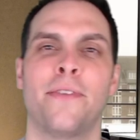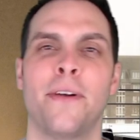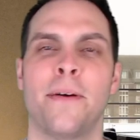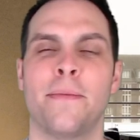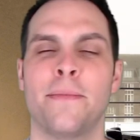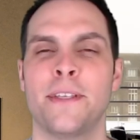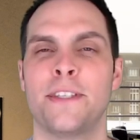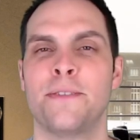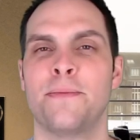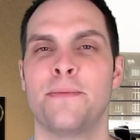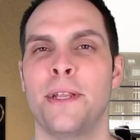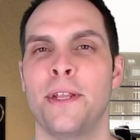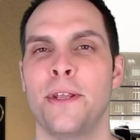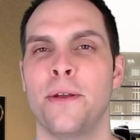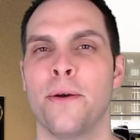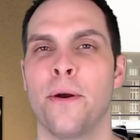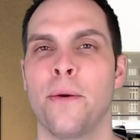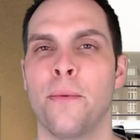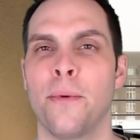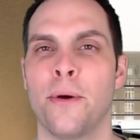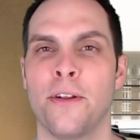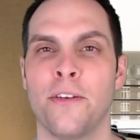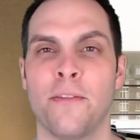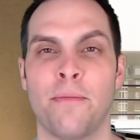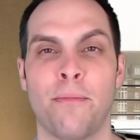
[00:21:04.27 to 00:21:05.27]
from this
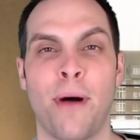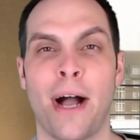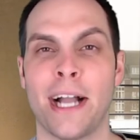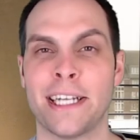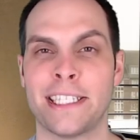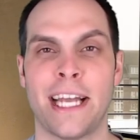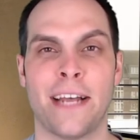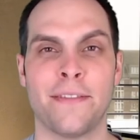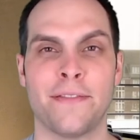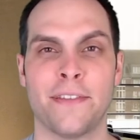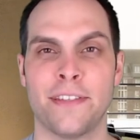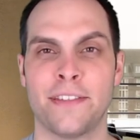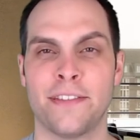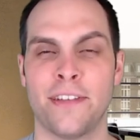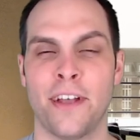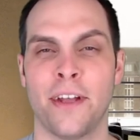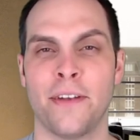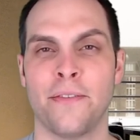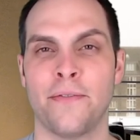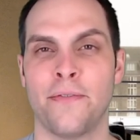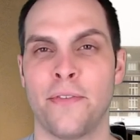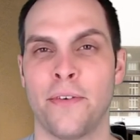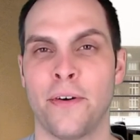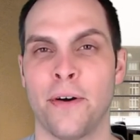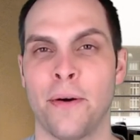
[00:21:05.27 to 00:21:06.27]
meteor would have blocked out the
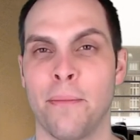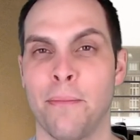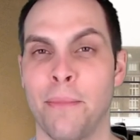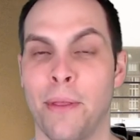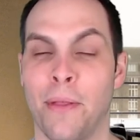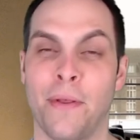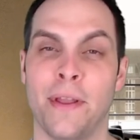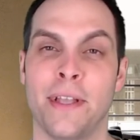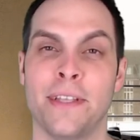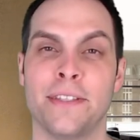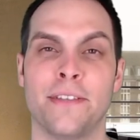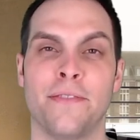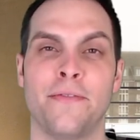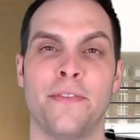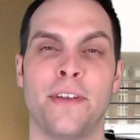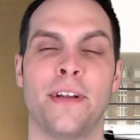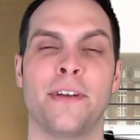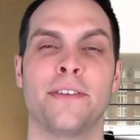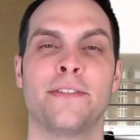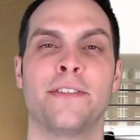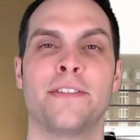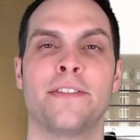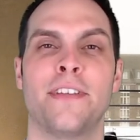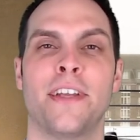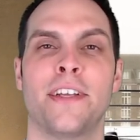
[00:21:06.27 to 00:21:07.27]
sun for millions of
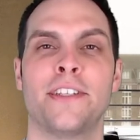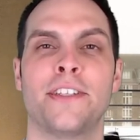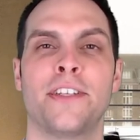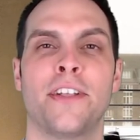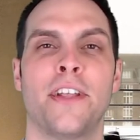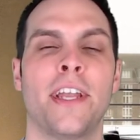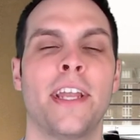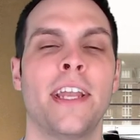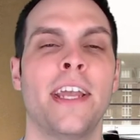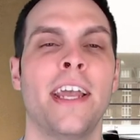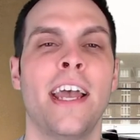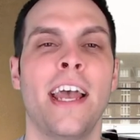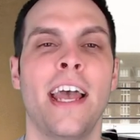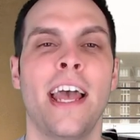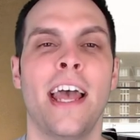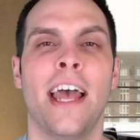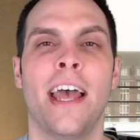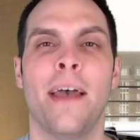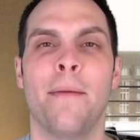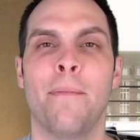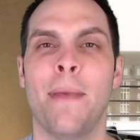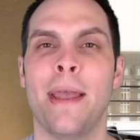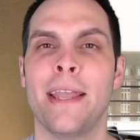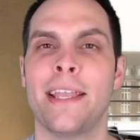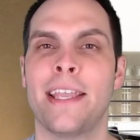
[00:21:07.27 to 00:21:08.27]
years, essentially
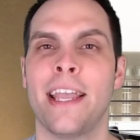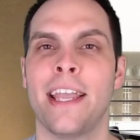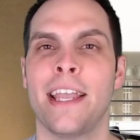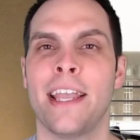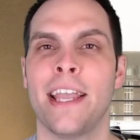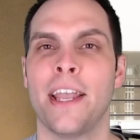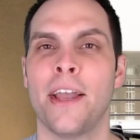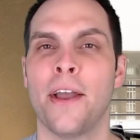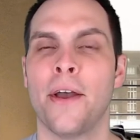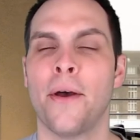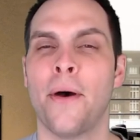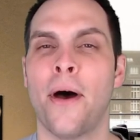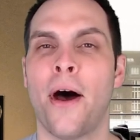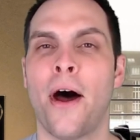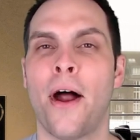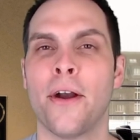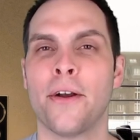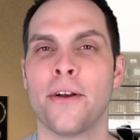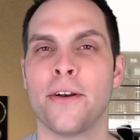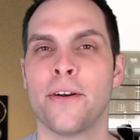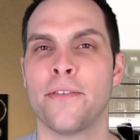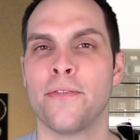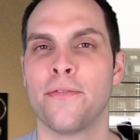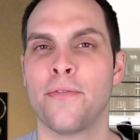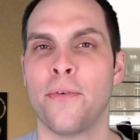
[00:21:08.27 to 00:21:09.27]
making it
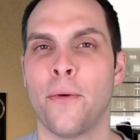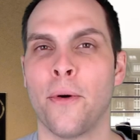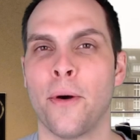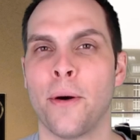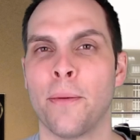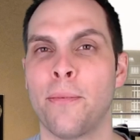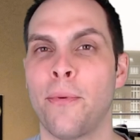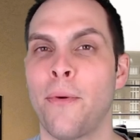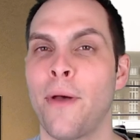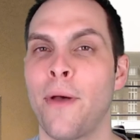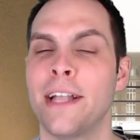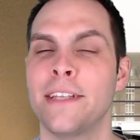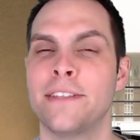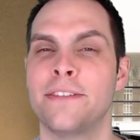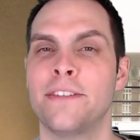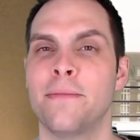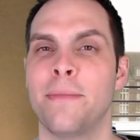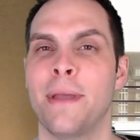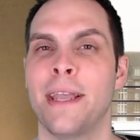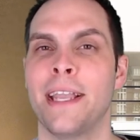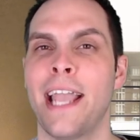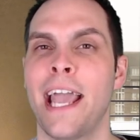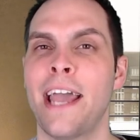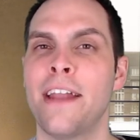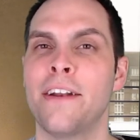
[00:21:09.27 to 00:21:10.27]
harder for plants to
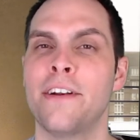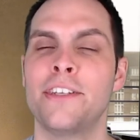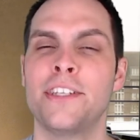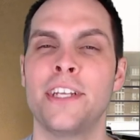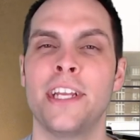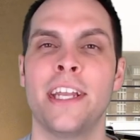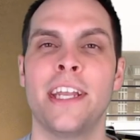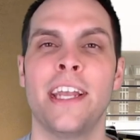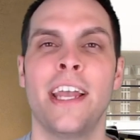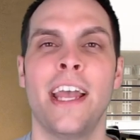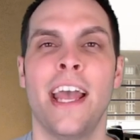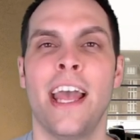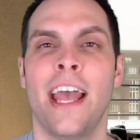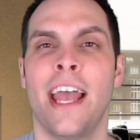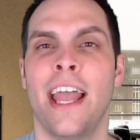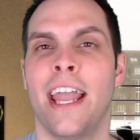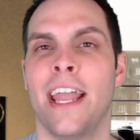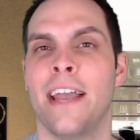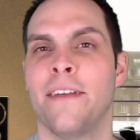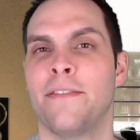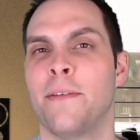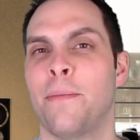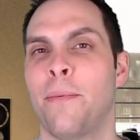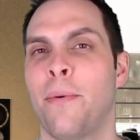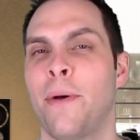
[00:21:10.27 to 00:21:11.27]
make energy.
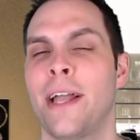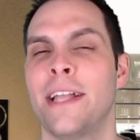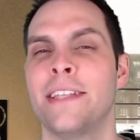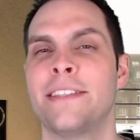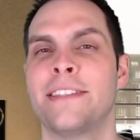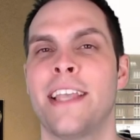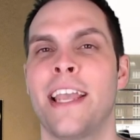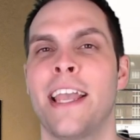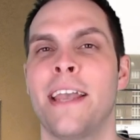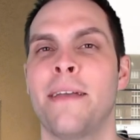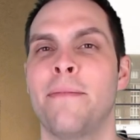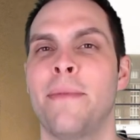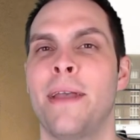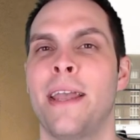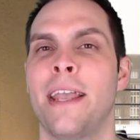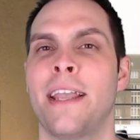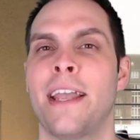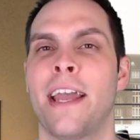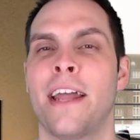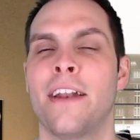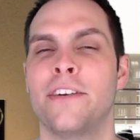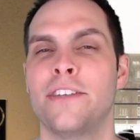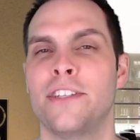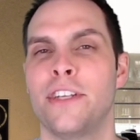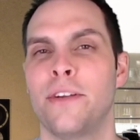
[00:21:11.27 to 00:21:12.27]
If the plants can't make
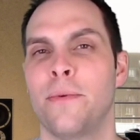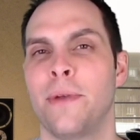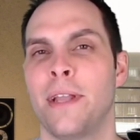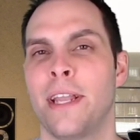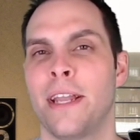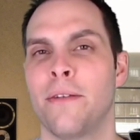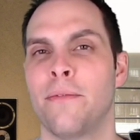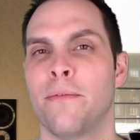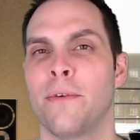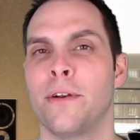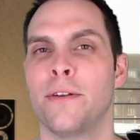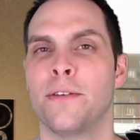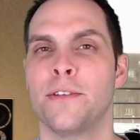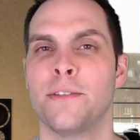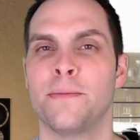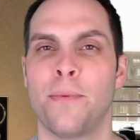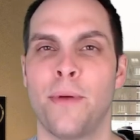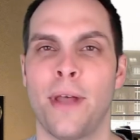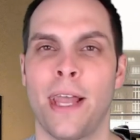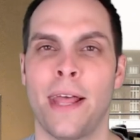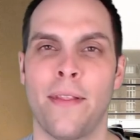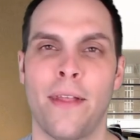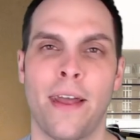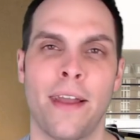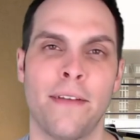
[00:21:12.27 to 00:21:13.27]
energy, we get reduced
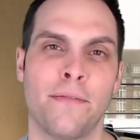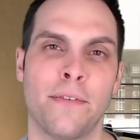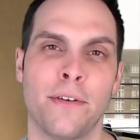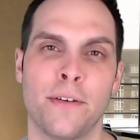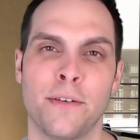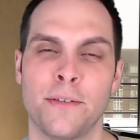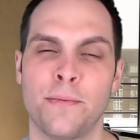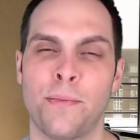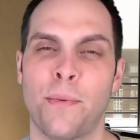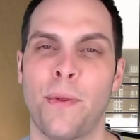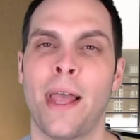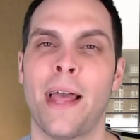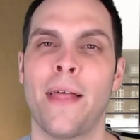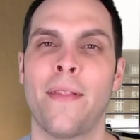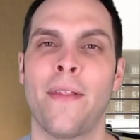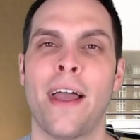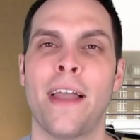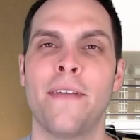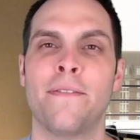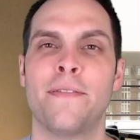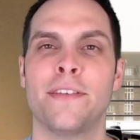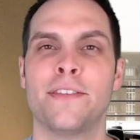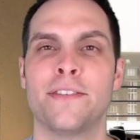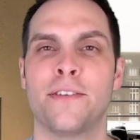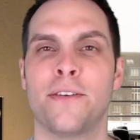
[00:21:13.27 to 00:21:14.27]
plant life. Reduced plant
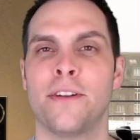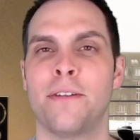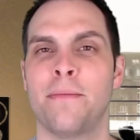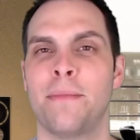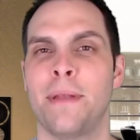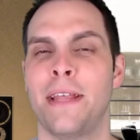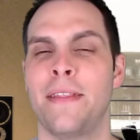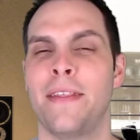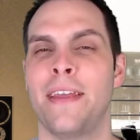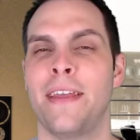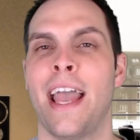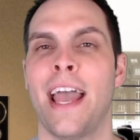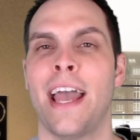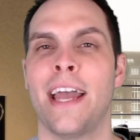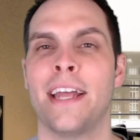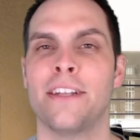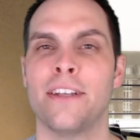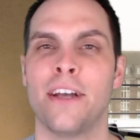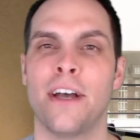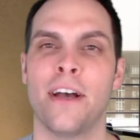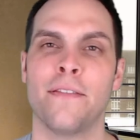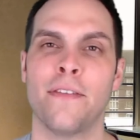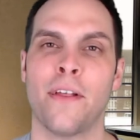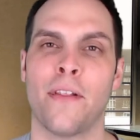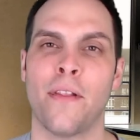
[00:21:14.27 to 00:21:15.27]
life is going to be the end
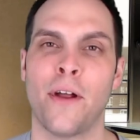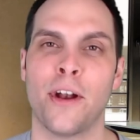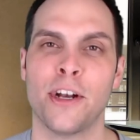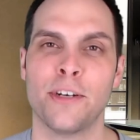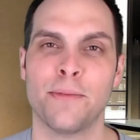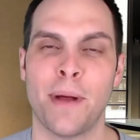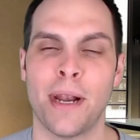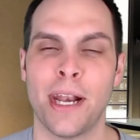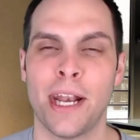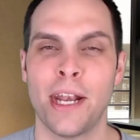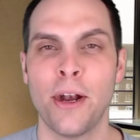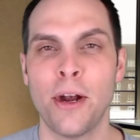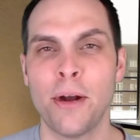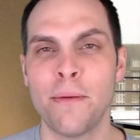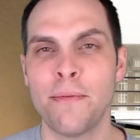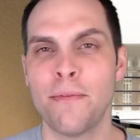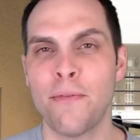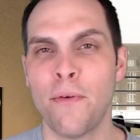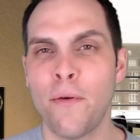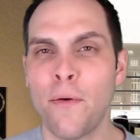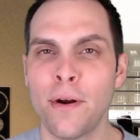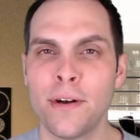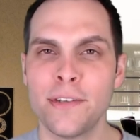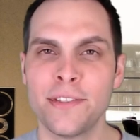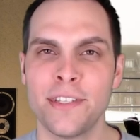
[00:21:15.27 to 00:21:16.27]
of the large bodied
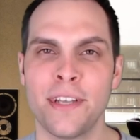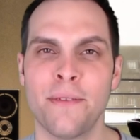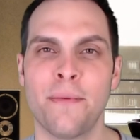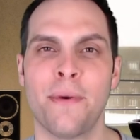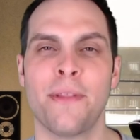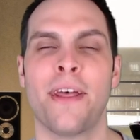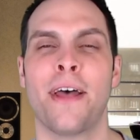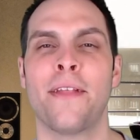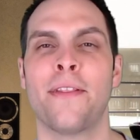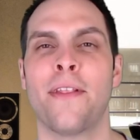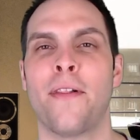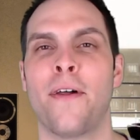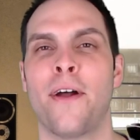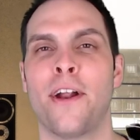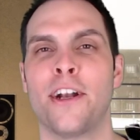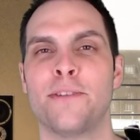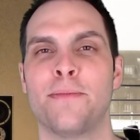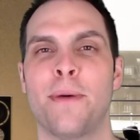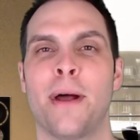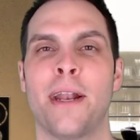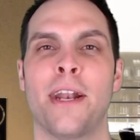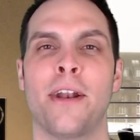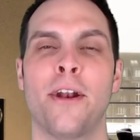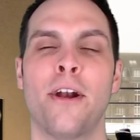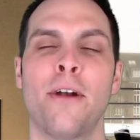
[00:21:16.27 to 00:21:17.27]
herbivores, and without the large
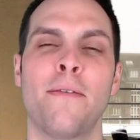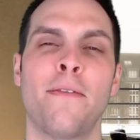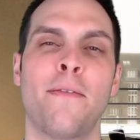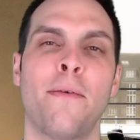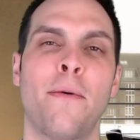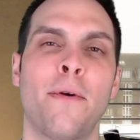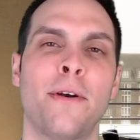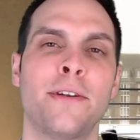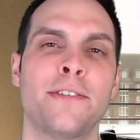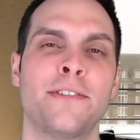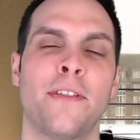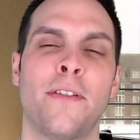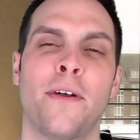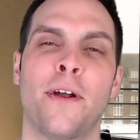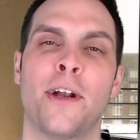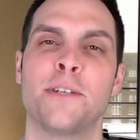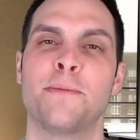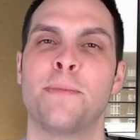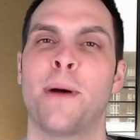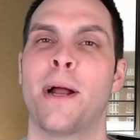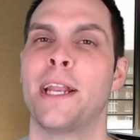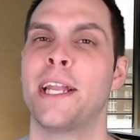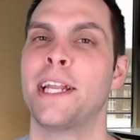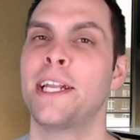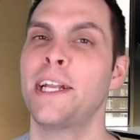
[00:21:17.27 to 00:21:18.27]
bodied herbivores, the
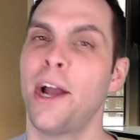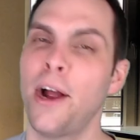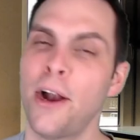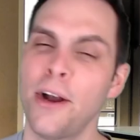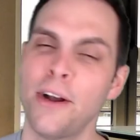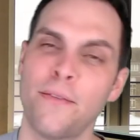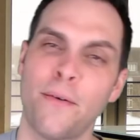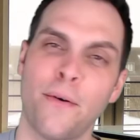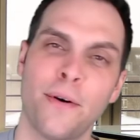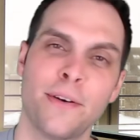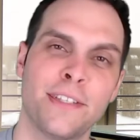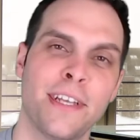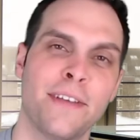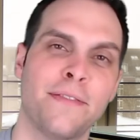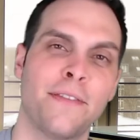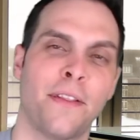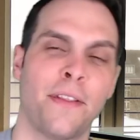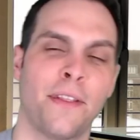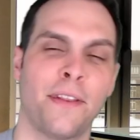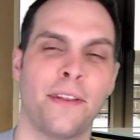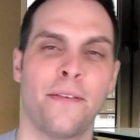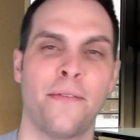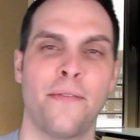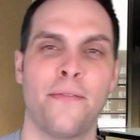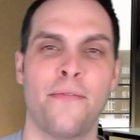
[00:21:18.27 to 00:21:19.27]
large bodied carnivores have
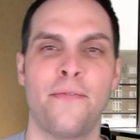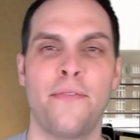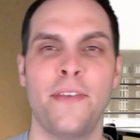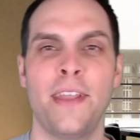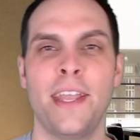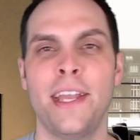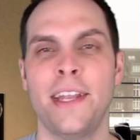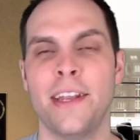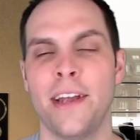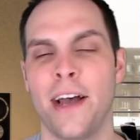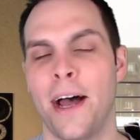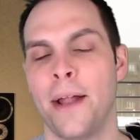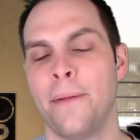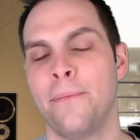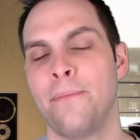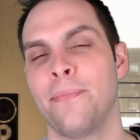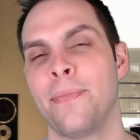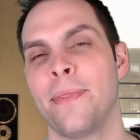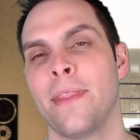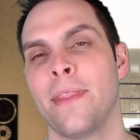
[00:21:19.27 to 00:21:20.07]
nothing to feed on.